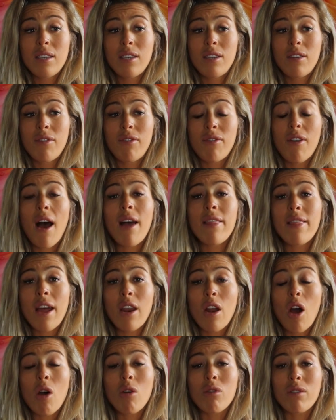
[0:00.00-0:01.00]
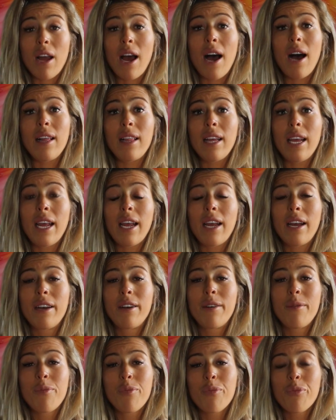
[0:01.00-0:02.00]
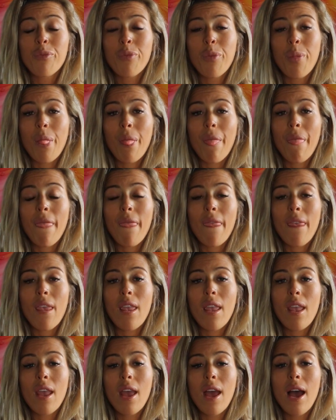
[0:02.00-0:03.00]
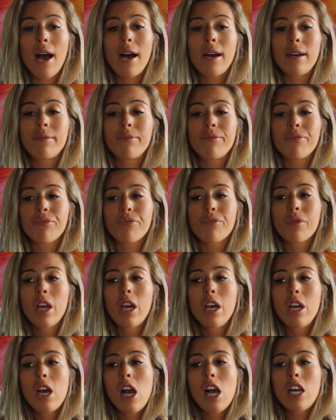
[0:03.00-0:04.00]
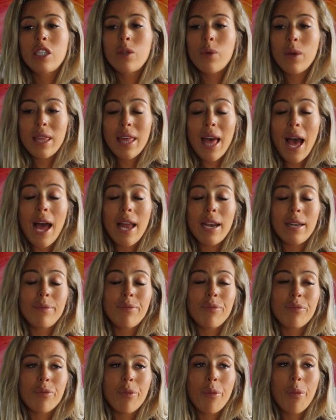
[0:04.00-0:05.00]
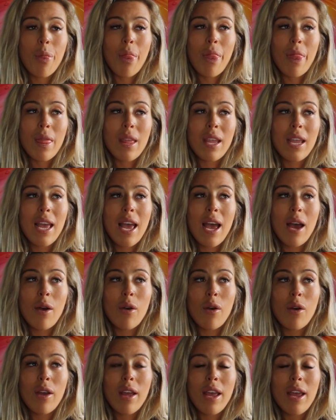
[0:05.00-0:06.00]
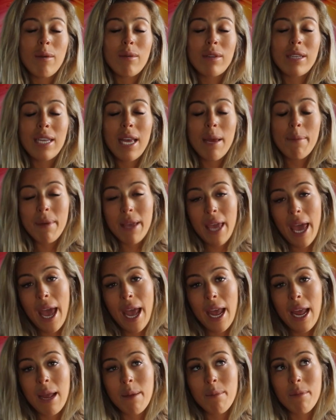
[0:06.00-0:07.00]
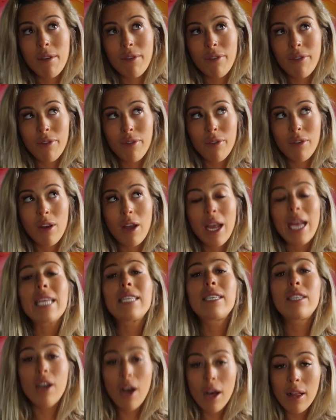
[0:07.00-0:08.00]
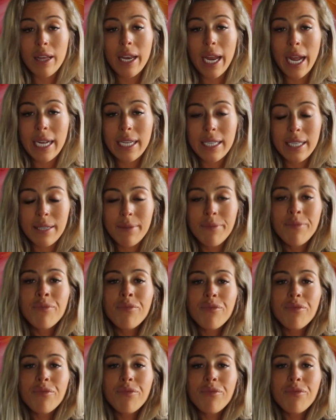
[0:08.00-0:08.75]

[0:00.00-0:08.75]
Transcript: to find that old Carly. So with that, it became the Easter holidays.